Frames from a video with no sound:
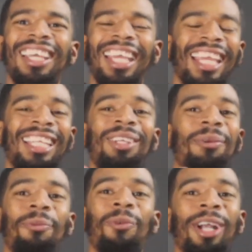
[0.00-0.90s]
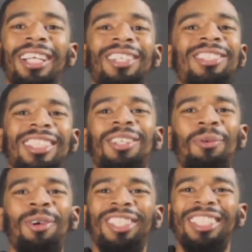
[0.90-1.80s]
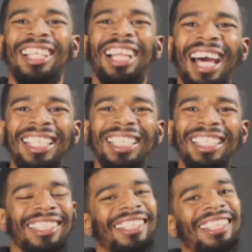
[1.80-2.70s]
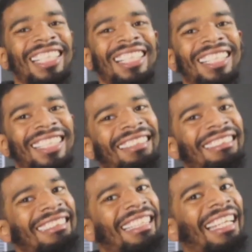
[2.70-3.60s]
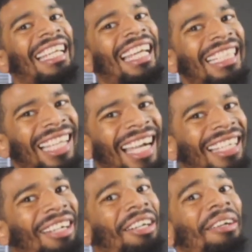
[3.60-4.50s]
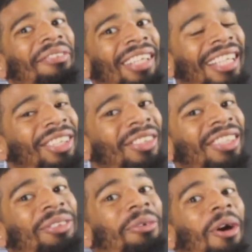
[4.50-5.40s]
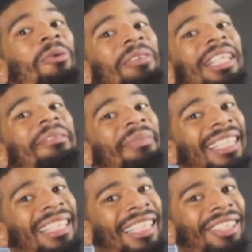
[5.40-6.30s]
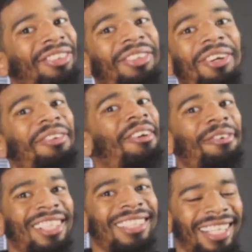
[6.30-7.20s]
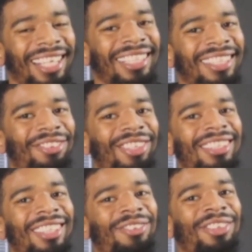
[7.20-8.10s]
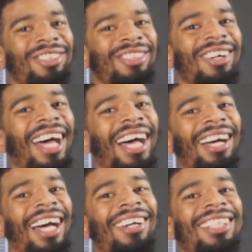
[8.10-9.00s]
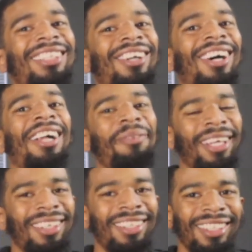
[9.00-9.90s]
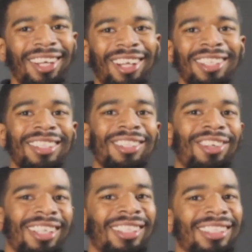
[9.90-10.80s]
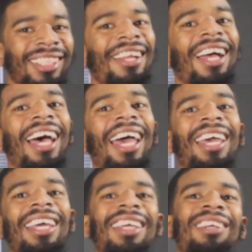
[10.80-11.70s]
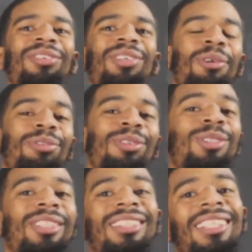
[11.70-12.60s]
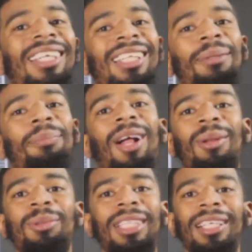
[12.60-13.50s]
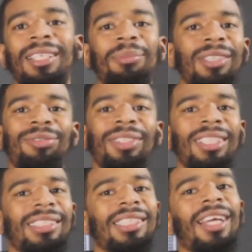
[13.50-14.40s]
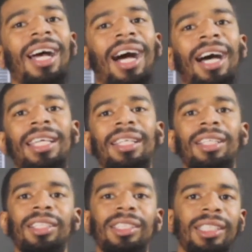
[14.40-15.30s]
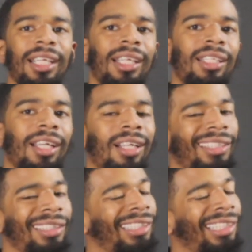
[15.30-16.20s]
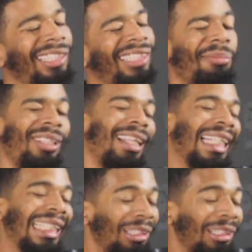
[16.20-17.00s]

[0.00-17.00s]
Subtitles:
anywhere else in the world is like, then it's like, calm down. You've only been here. You don't know what it's like in the rest of the world. So how can you automatically call it the greatest? And if you refuse to see any problems that can be fixed, I can understand. Then I'll be like,